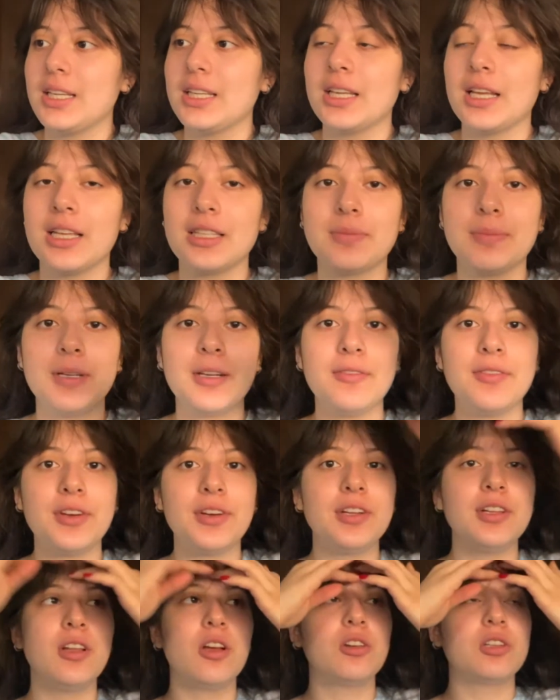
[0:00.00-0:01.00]
It's been a
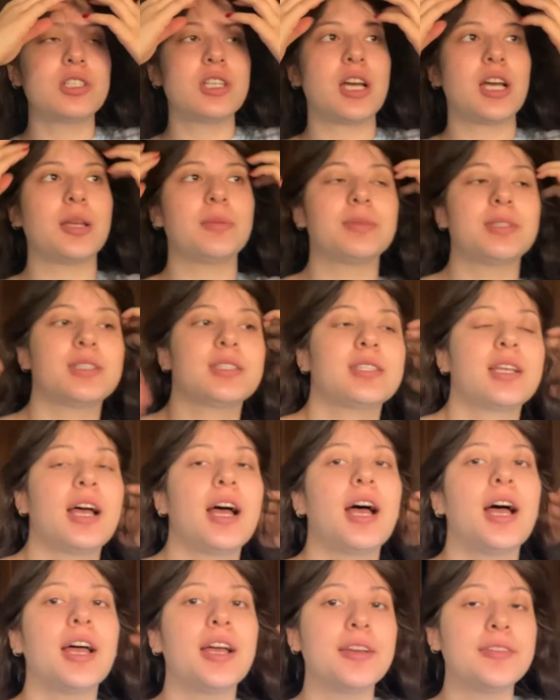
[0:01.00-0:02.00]
very long time since
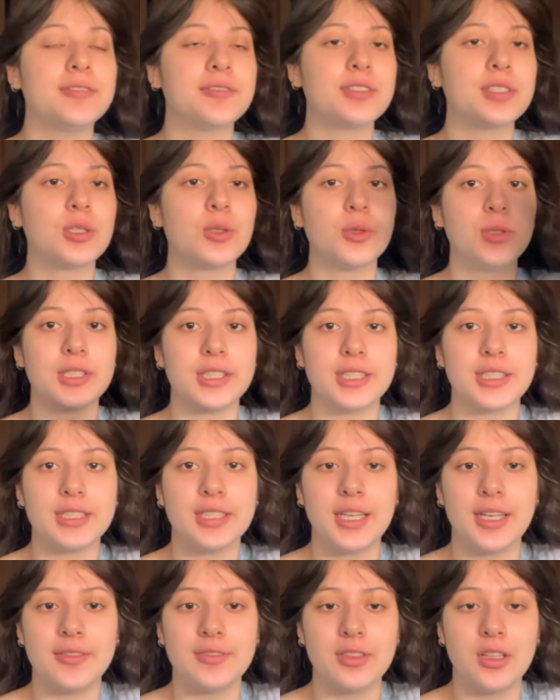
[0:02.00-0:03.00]
I've recorded
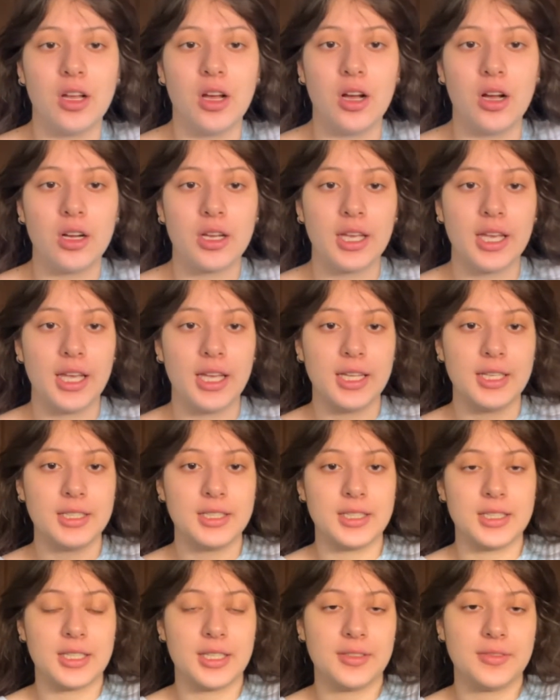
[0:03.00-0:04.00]
a vlog,
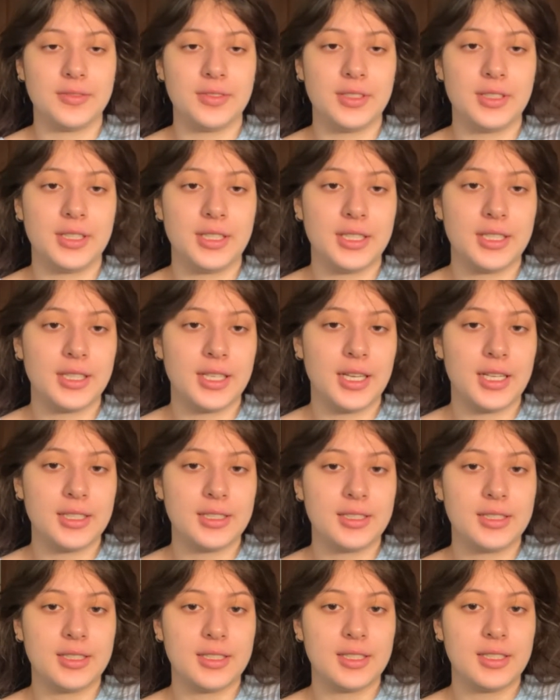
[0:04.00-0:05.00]
and I feel like
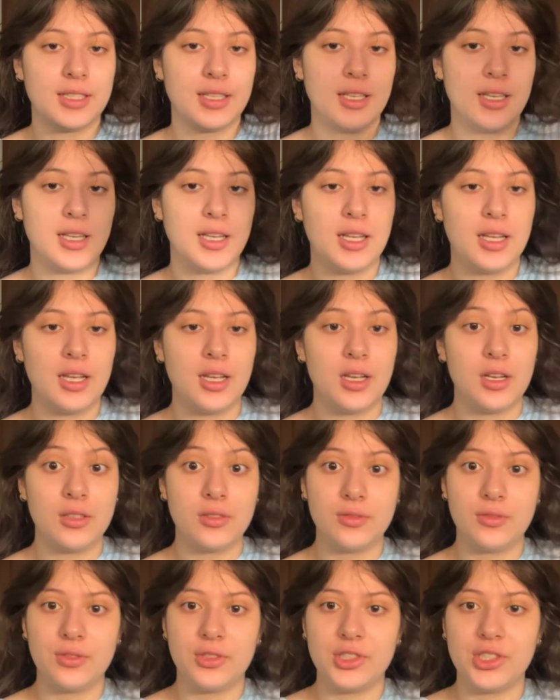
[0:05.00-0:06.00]
that's
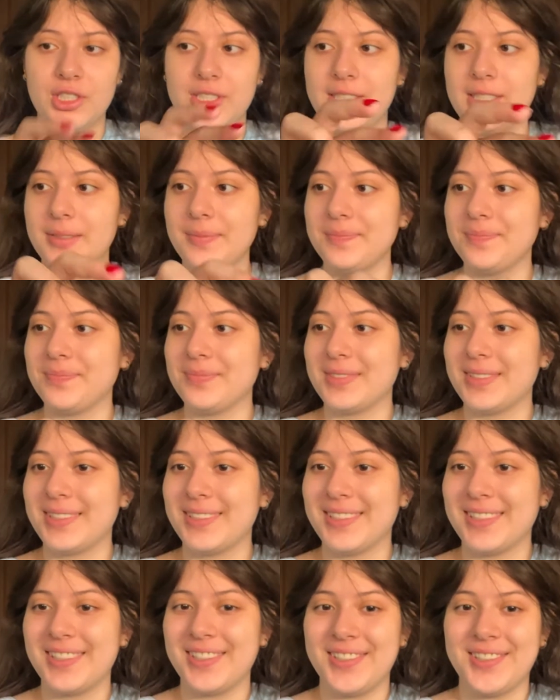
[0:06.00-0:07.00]
unfortunate.
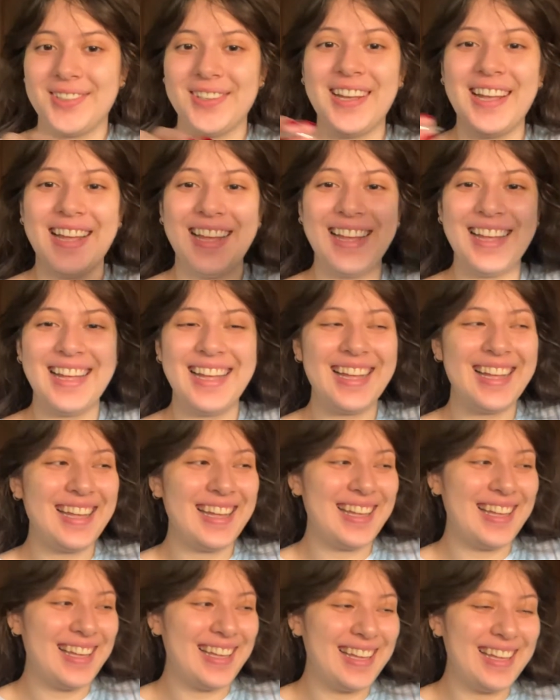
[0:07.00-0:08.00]
So
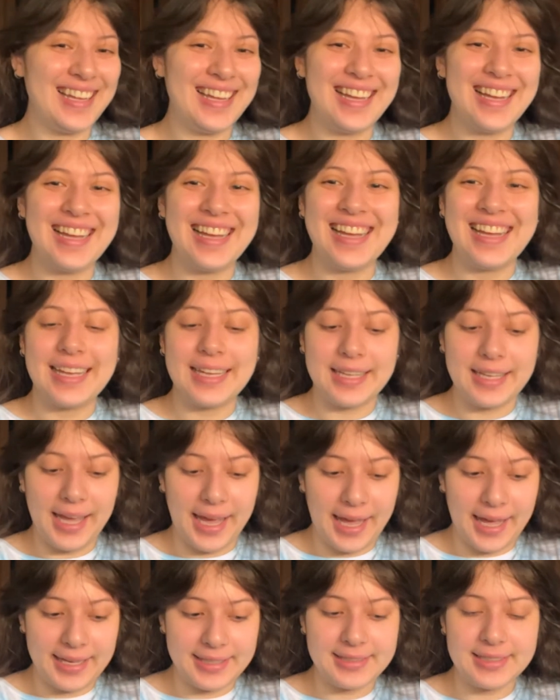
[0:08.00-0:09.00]

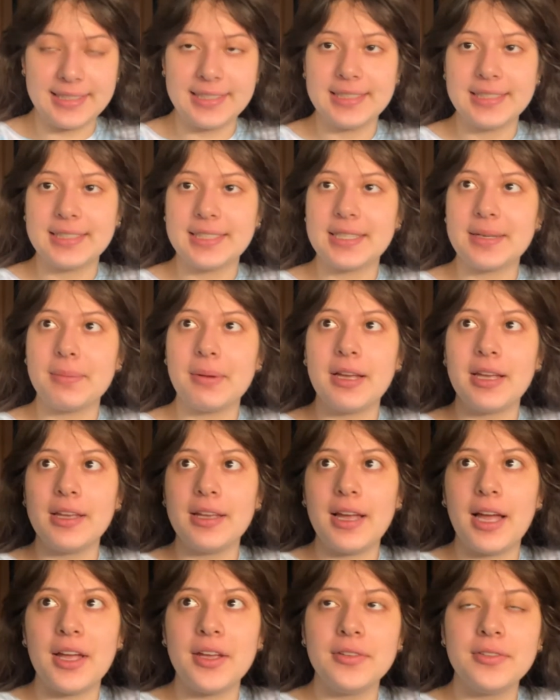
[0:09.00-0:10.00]
yeah, it's just
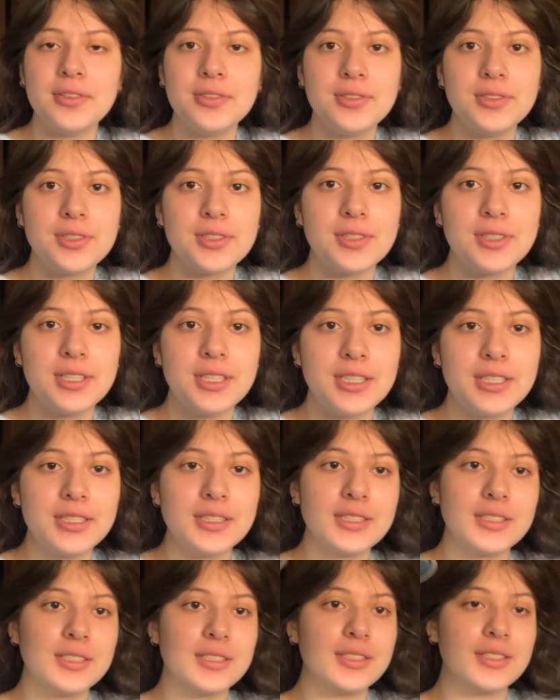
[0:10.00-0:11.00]
my iPhone screen
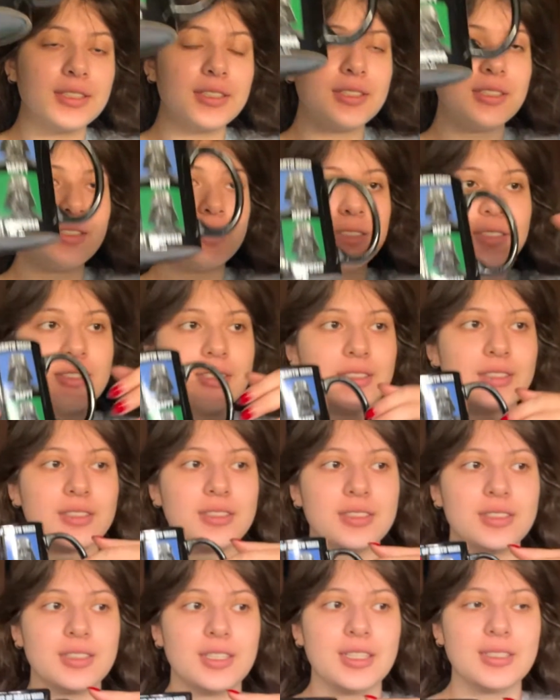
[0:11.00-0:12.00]

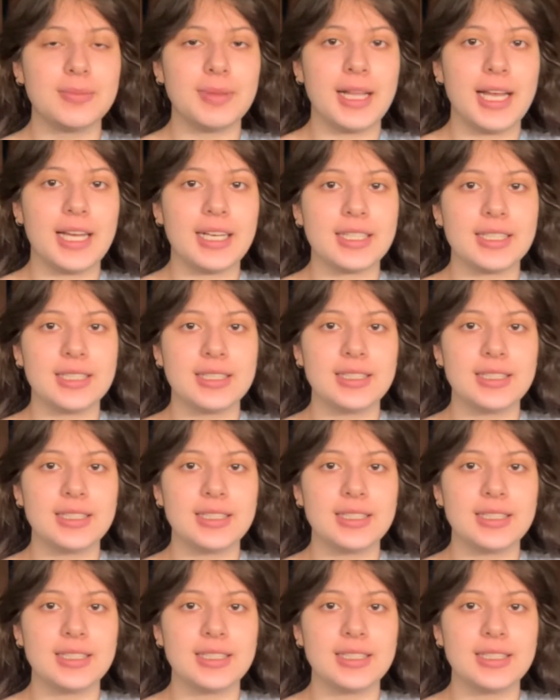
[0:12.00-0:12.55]
is black.